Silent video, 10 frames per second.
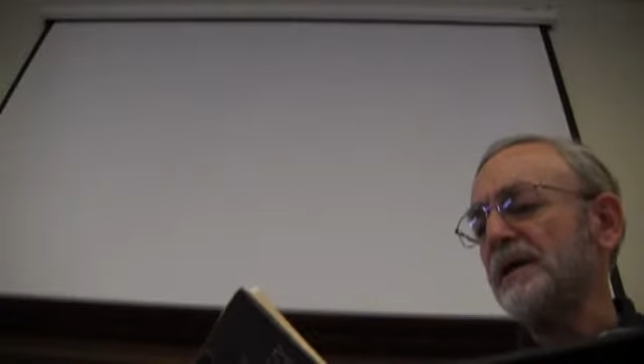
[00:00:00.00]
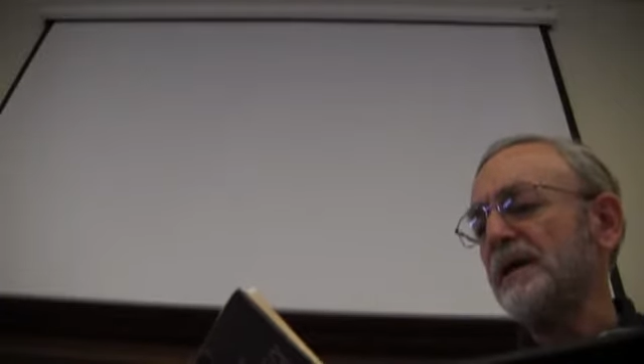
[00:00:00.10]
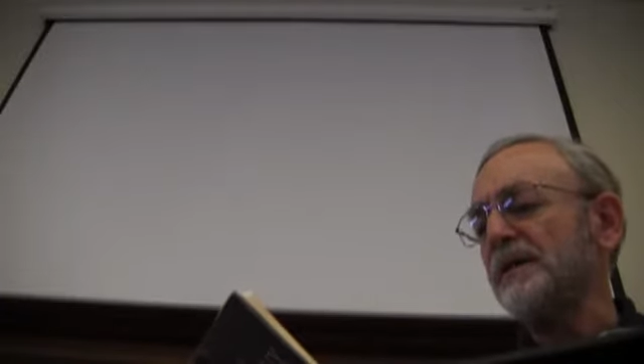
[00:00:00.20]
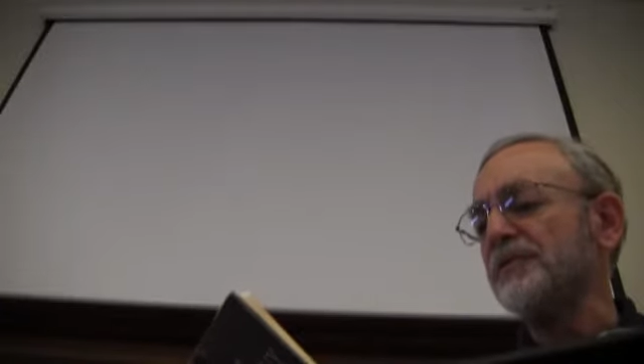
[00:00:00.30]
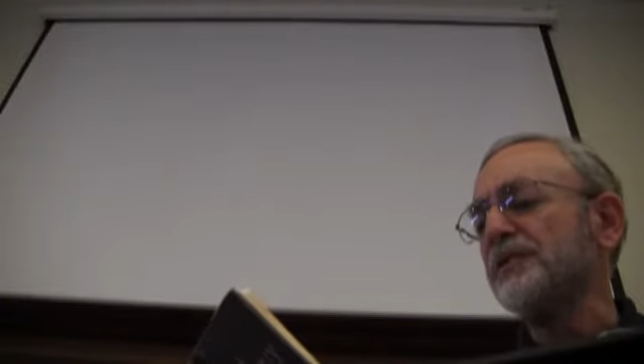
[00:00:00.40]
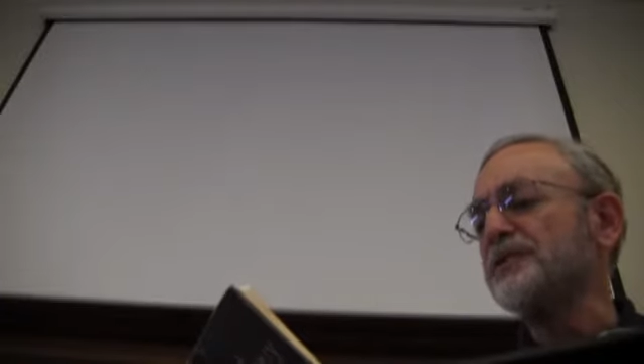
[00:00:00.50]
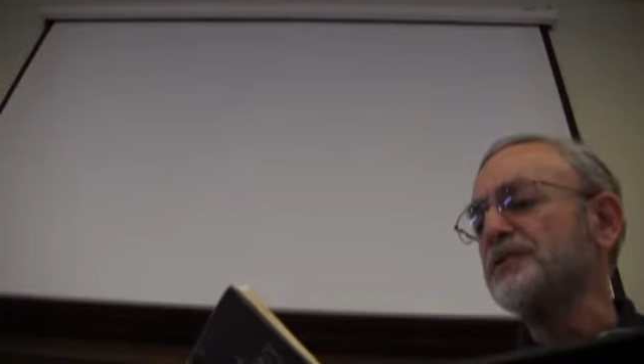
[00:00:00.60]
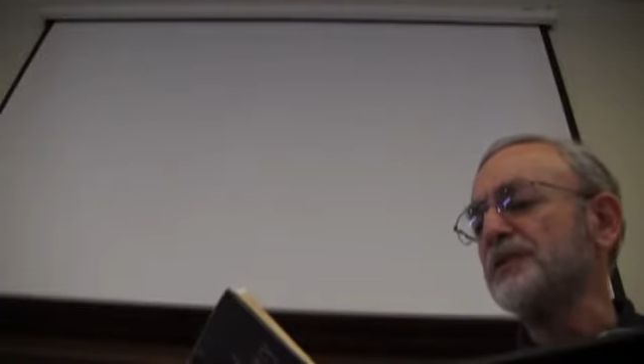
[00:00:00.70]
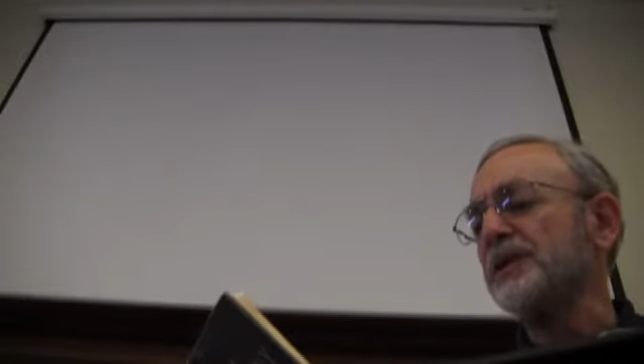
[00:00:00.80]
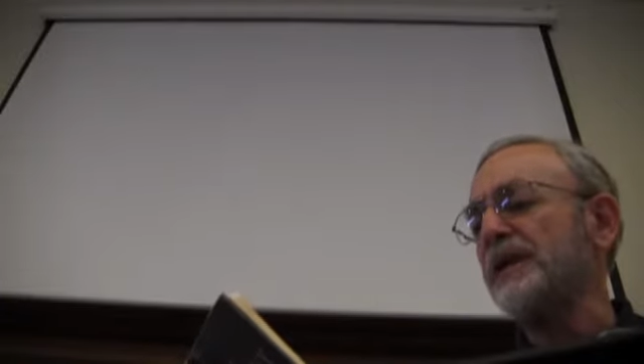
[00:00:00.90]
Uh, verse
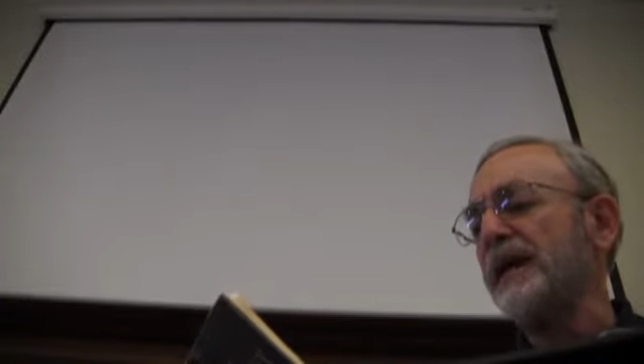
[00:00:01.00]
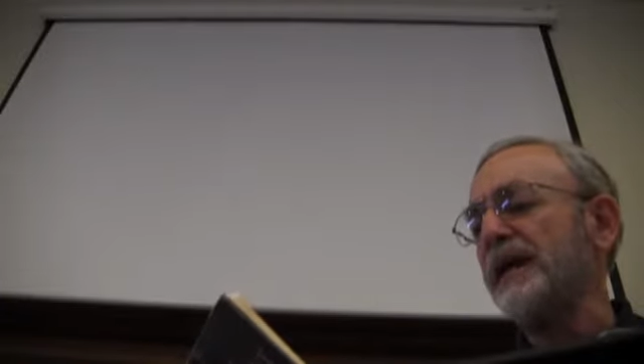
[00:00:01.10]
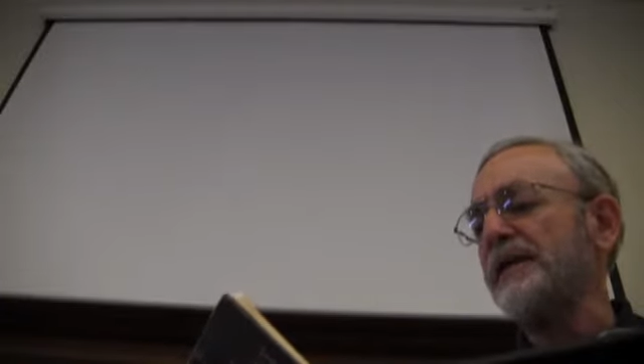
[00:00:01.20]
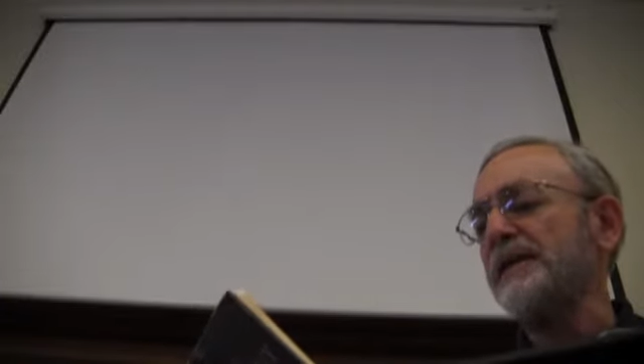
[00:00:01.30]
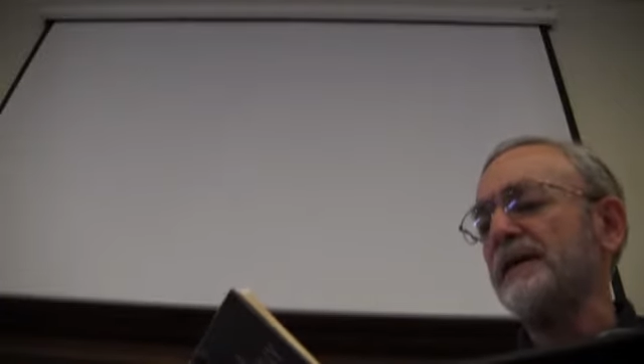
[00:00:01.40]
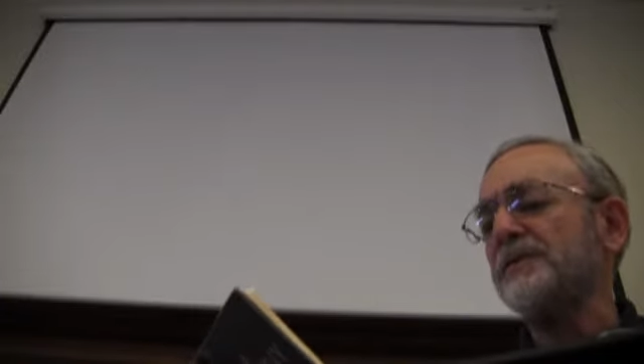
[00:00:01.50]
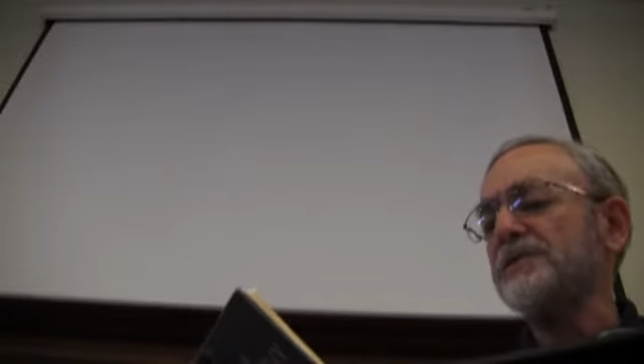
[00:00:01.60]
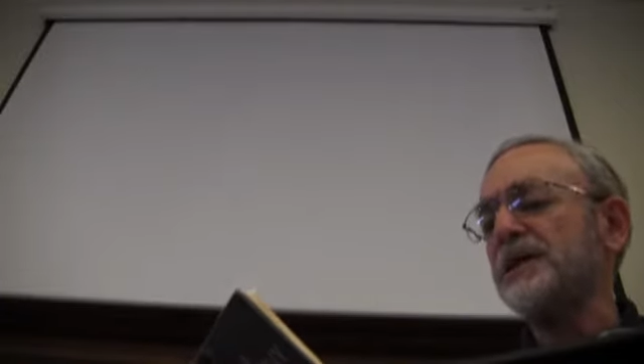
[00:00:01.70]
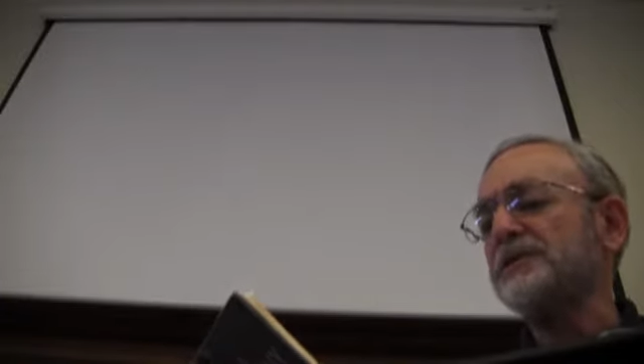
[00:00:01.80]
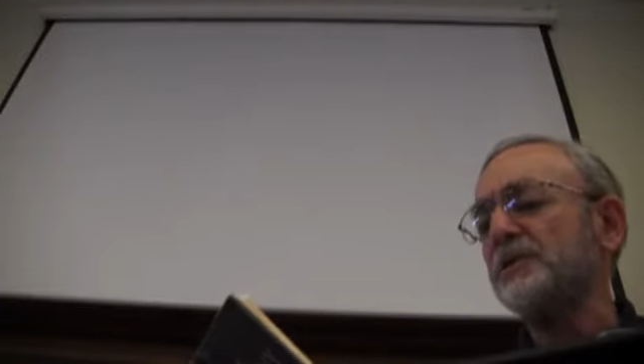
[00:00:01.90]
38 there,
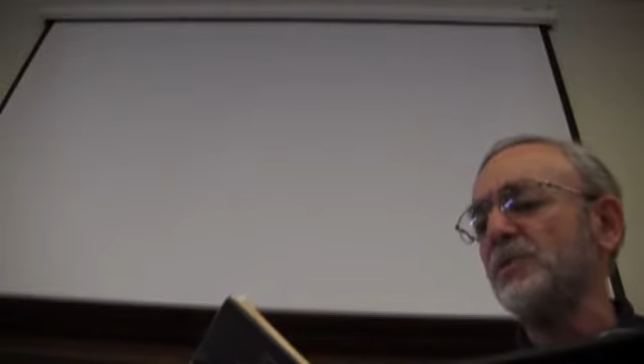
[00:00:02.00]
section